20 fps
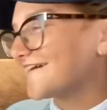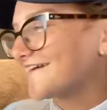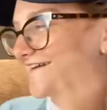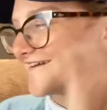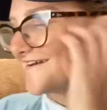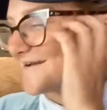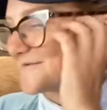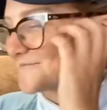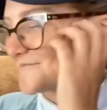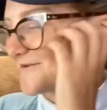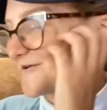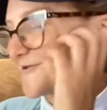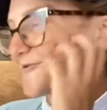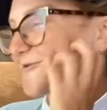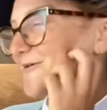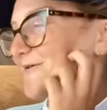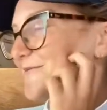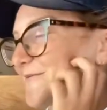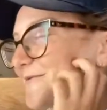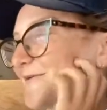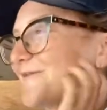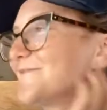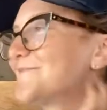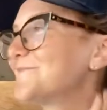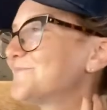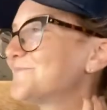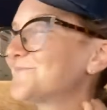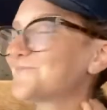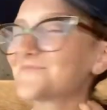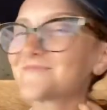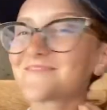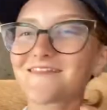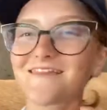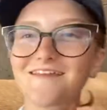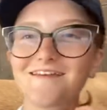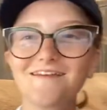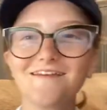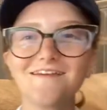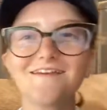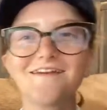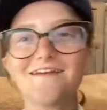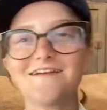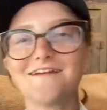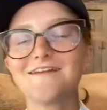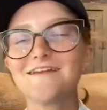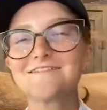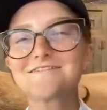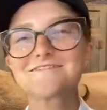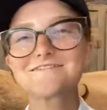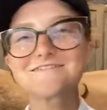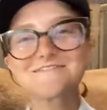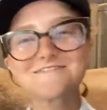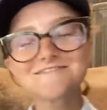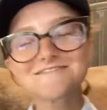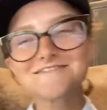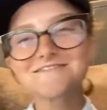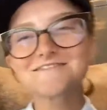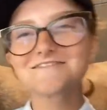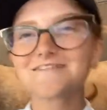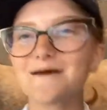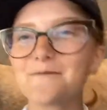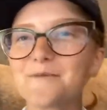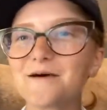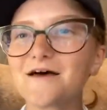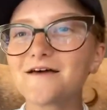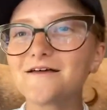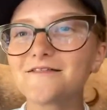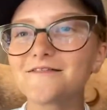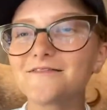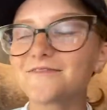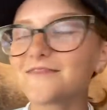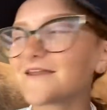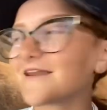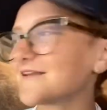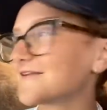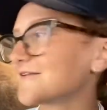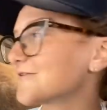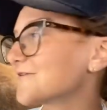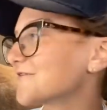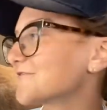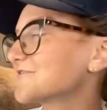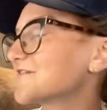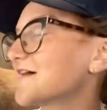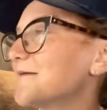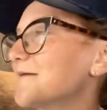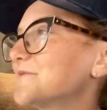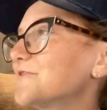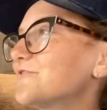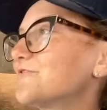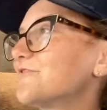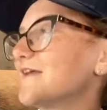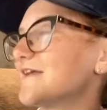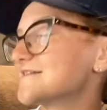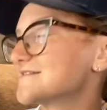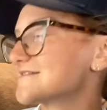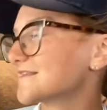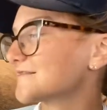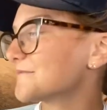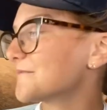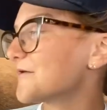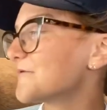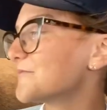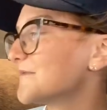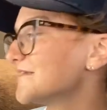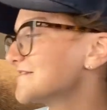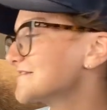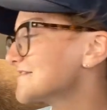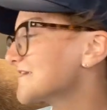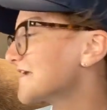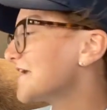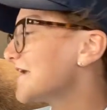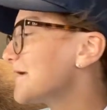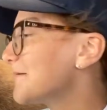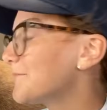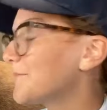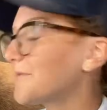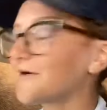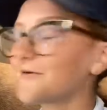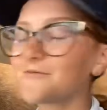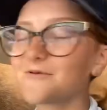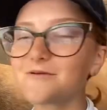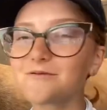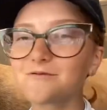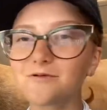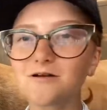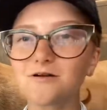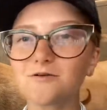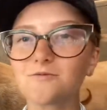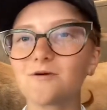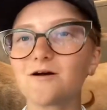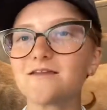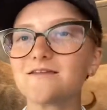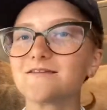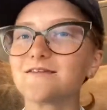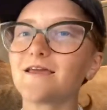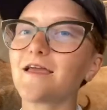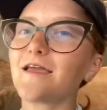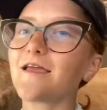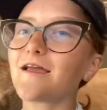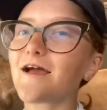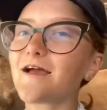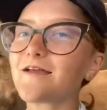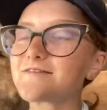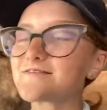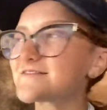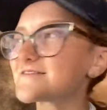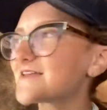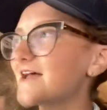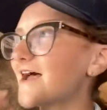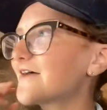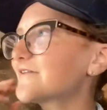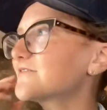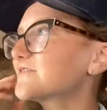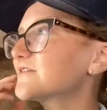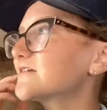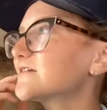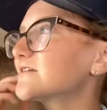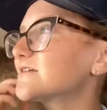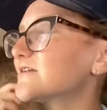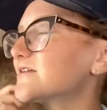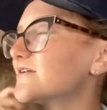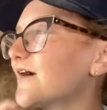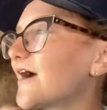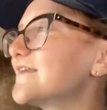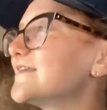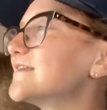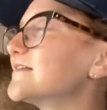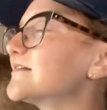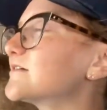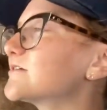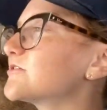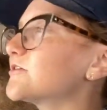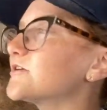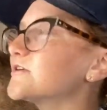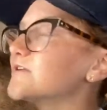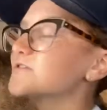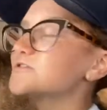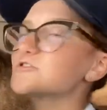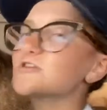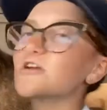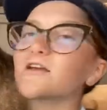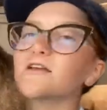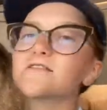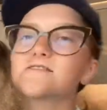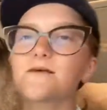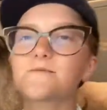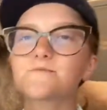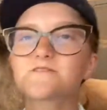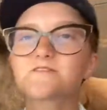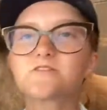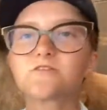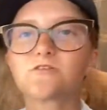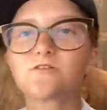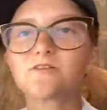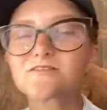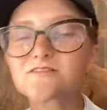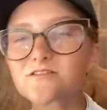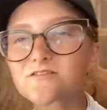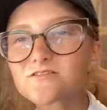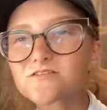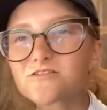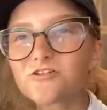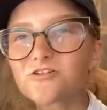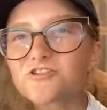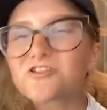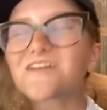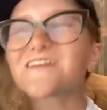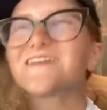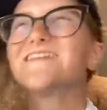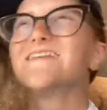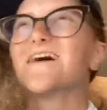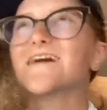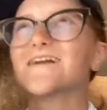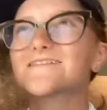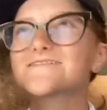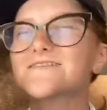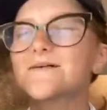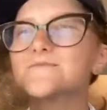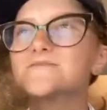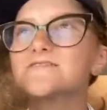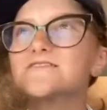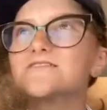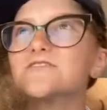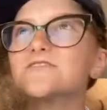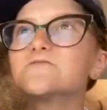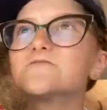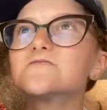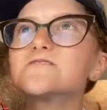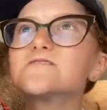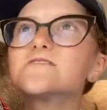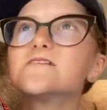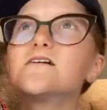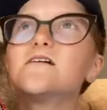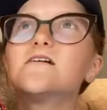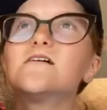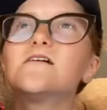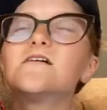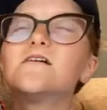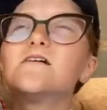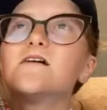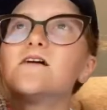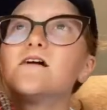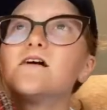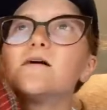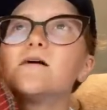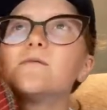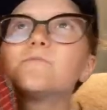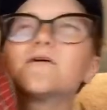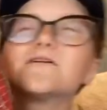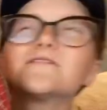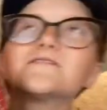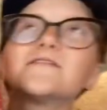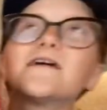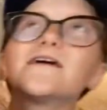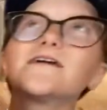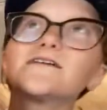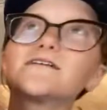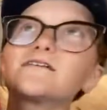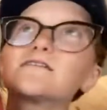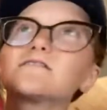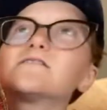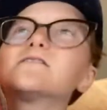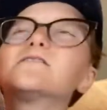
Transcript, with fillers: I'm horrible. It's just a dilemma that I don't have time to face at the moment, but we will one day. I just have to, you know, I need a good chicken substitute because there's good chicken nugget substitutes, but like,